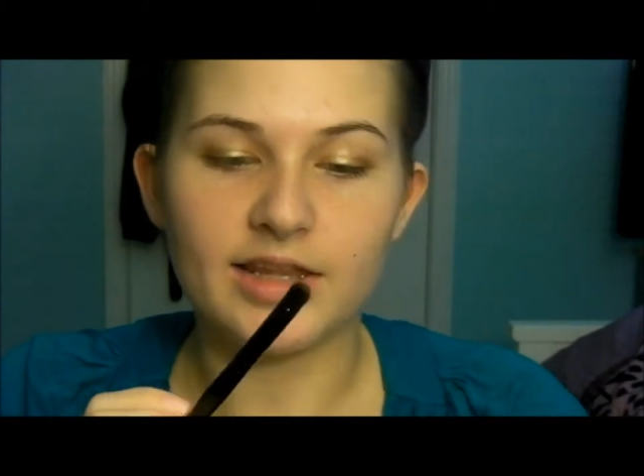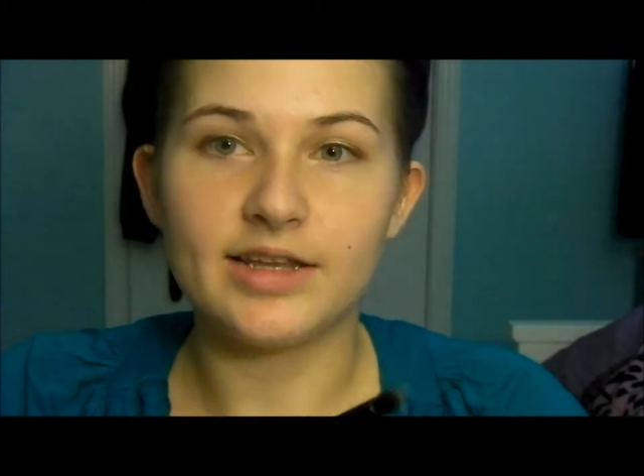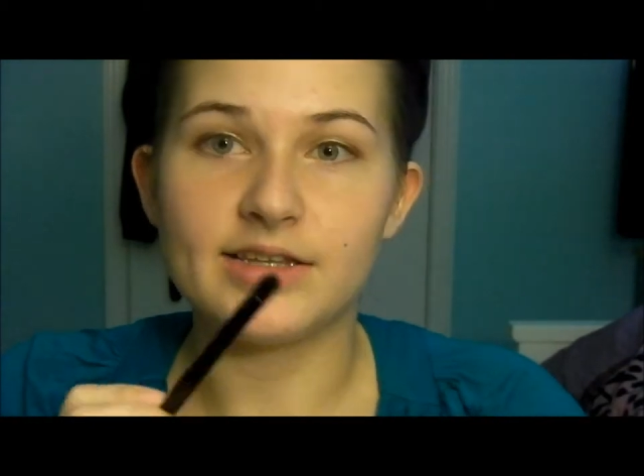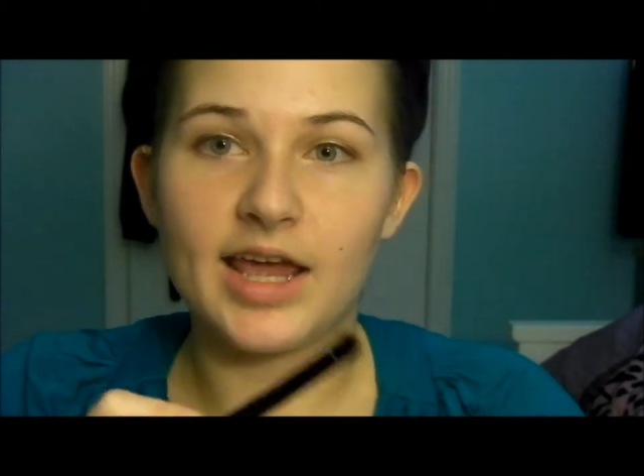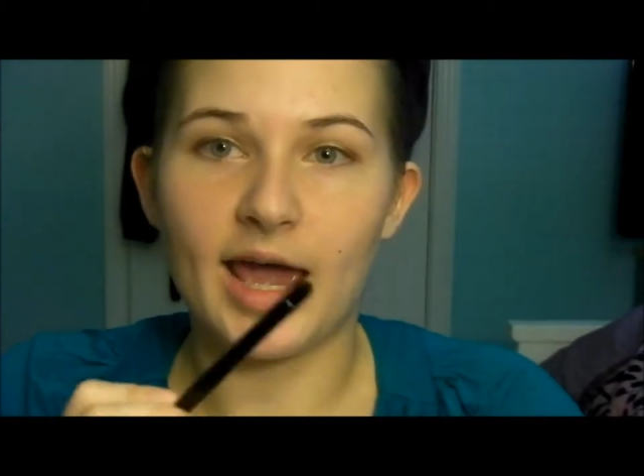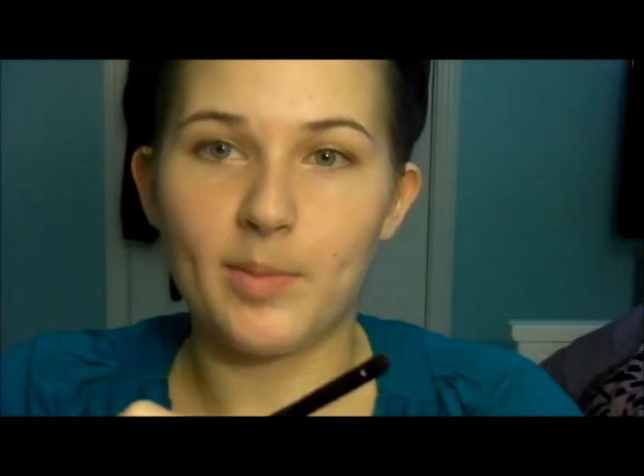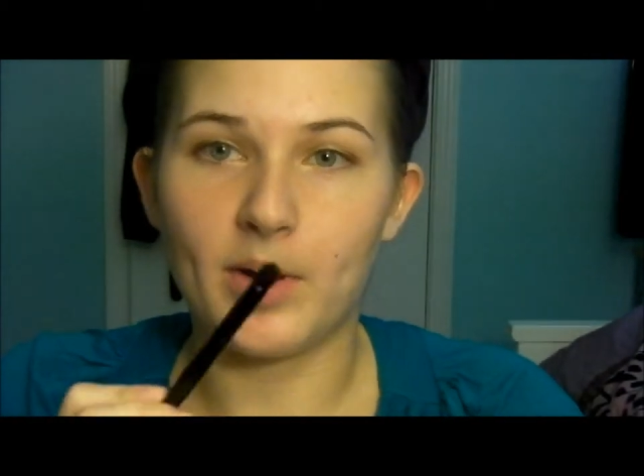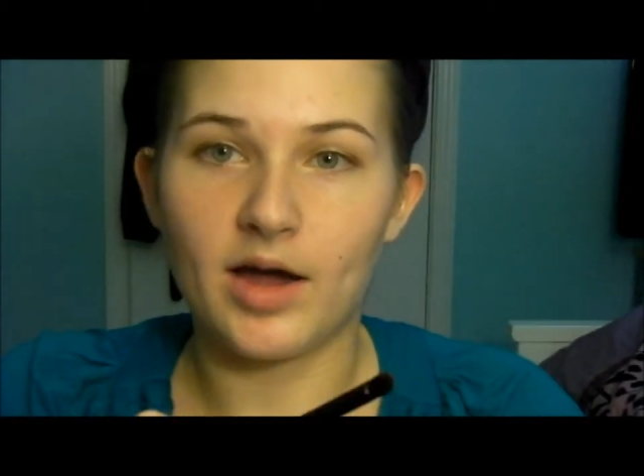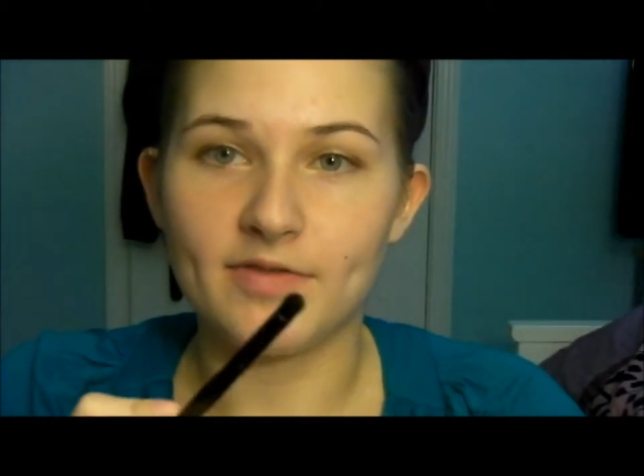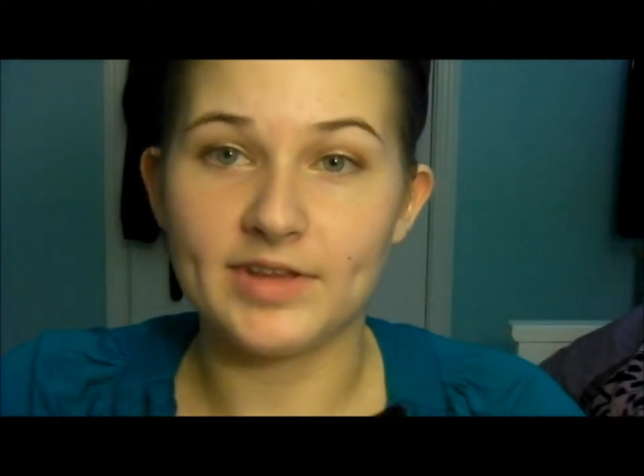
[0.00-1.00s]
and then tap
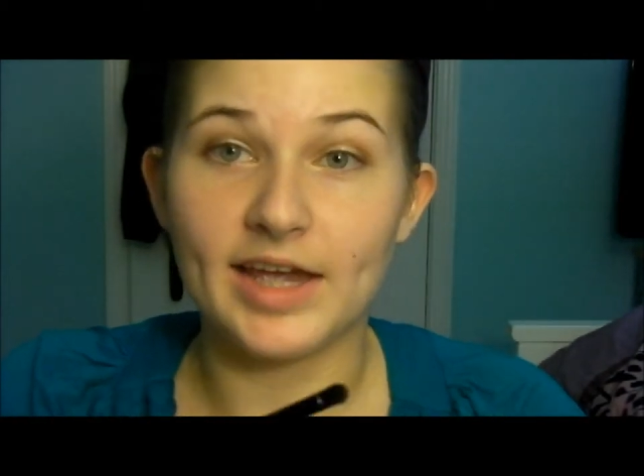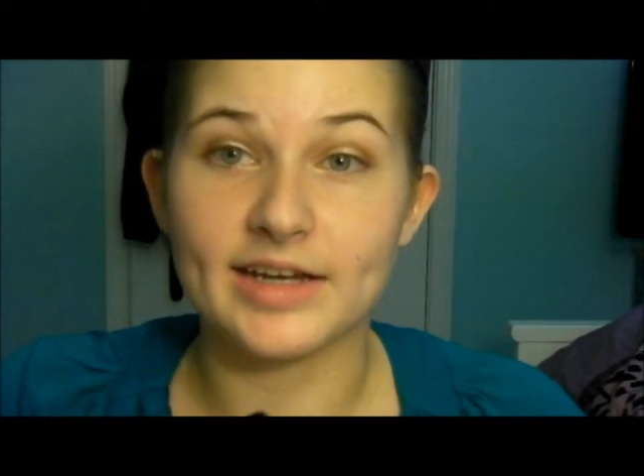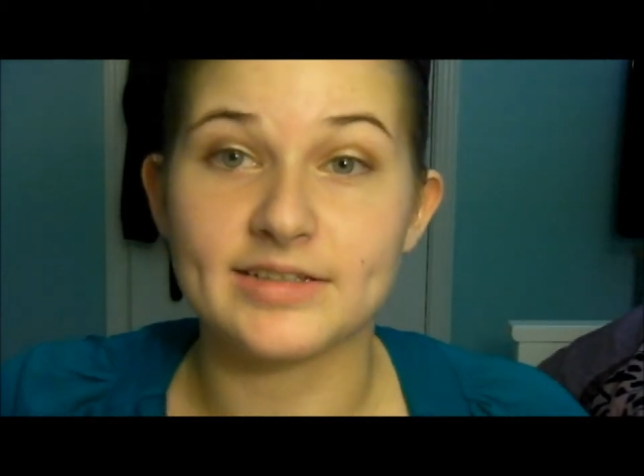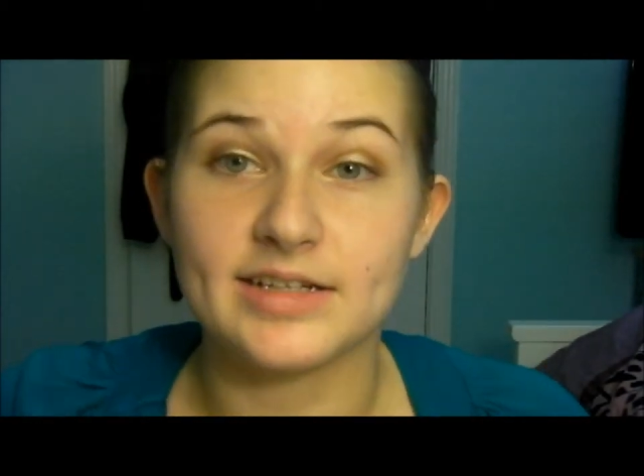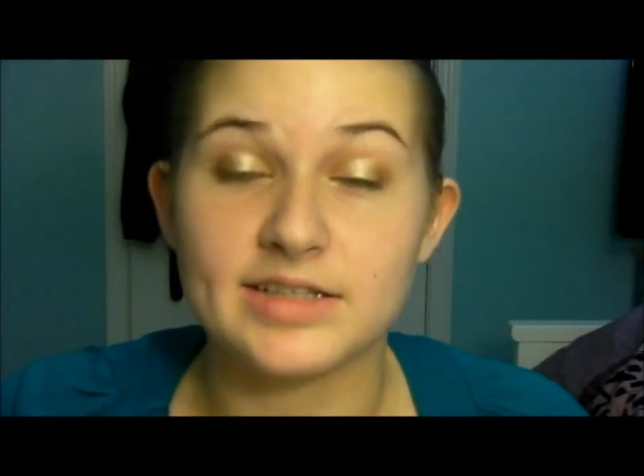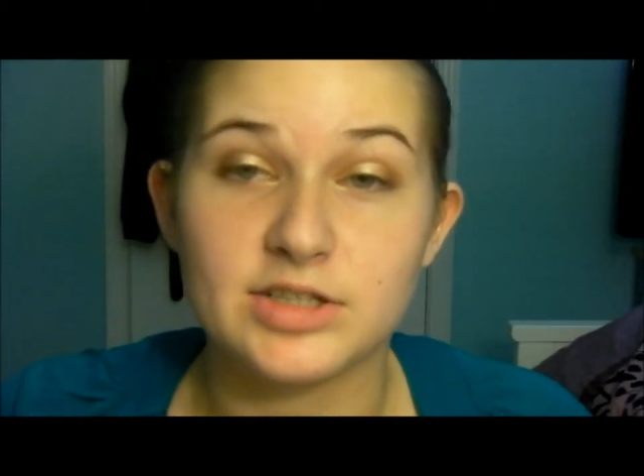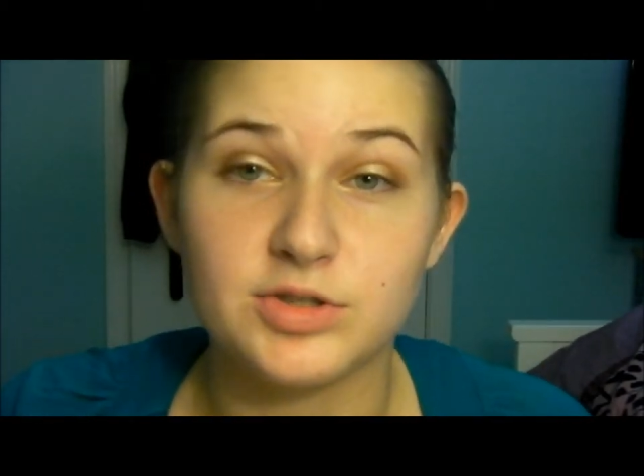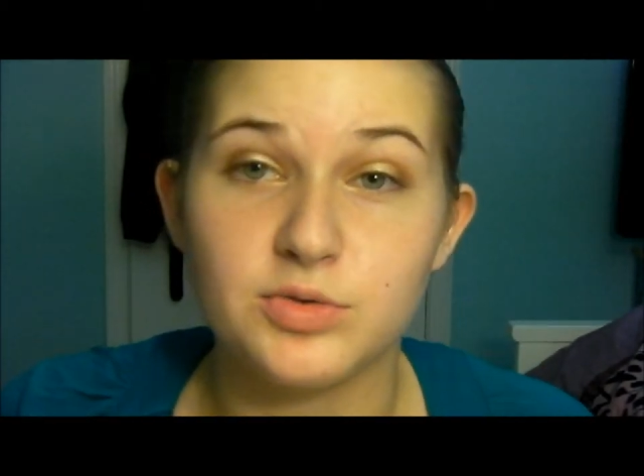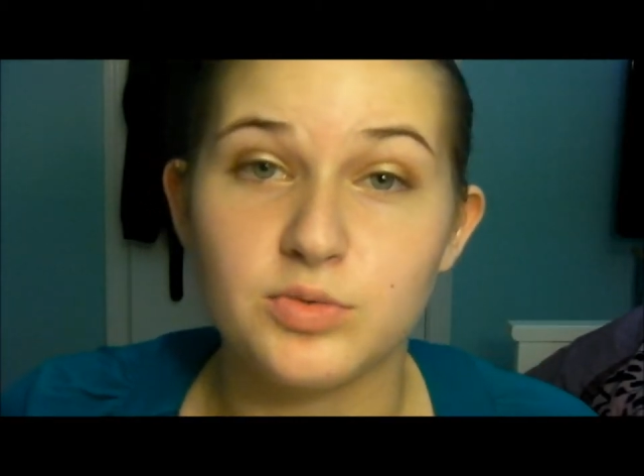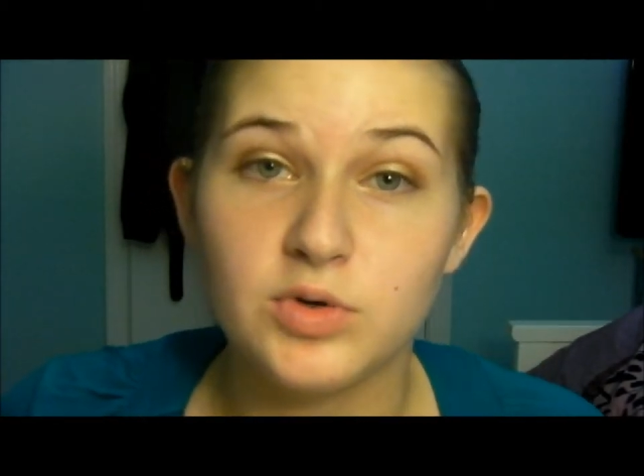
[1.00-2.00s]
off the excess because
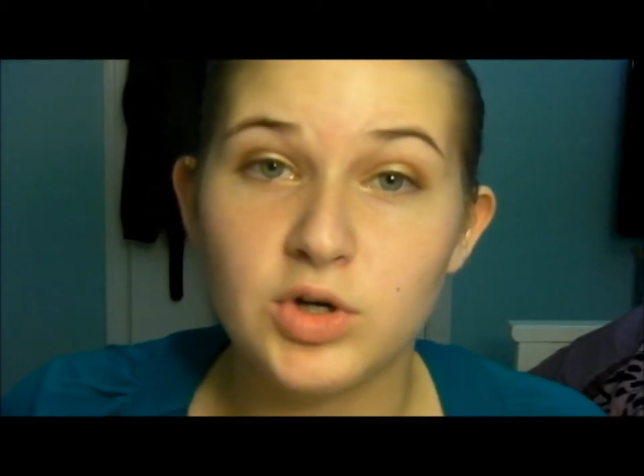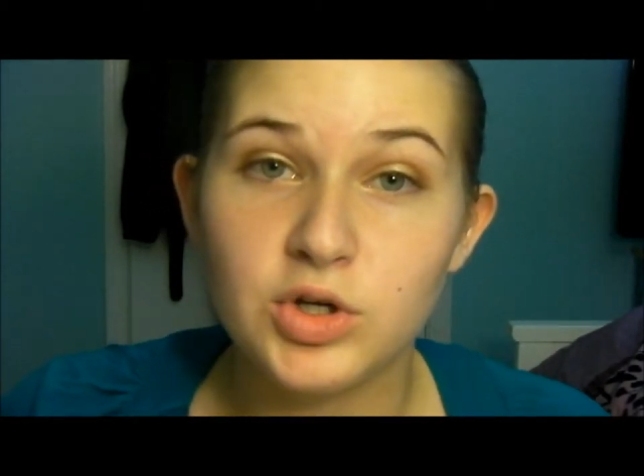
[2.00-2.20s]
you,